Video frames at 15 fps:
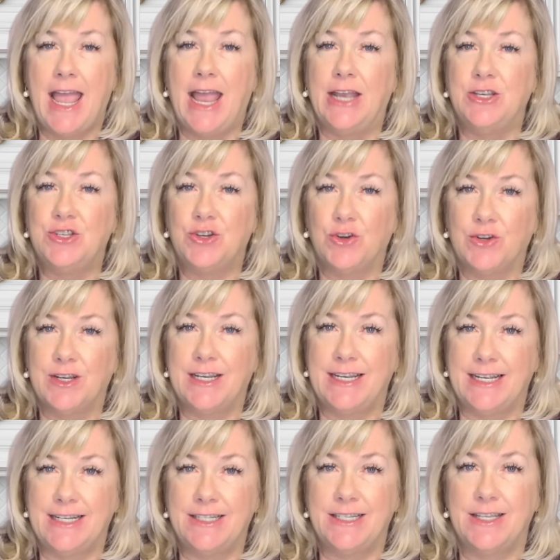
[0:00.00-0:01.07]
and turn it
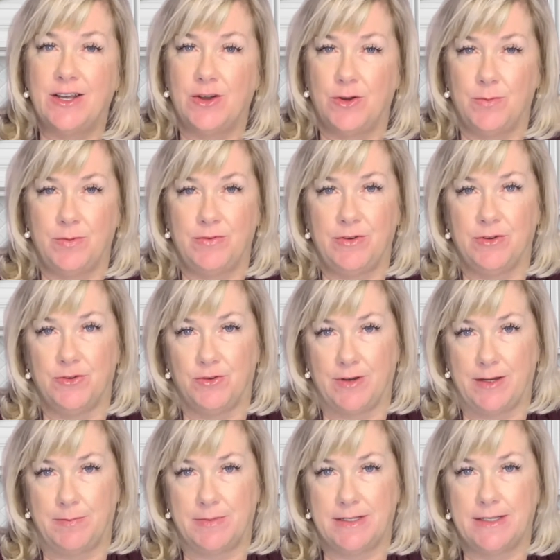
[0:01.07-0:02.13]
into the home of your
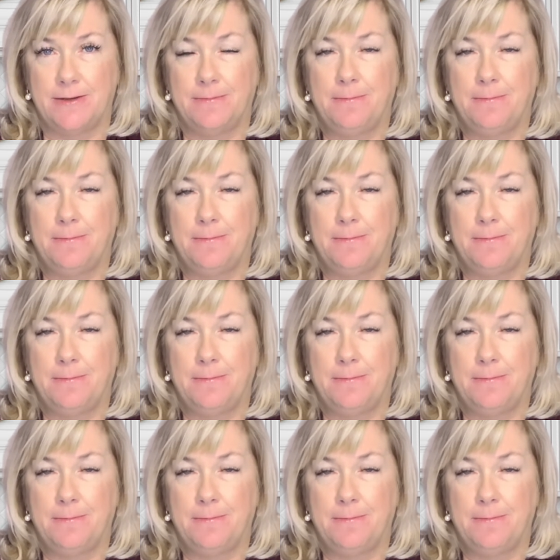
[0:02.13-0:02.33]
dreams.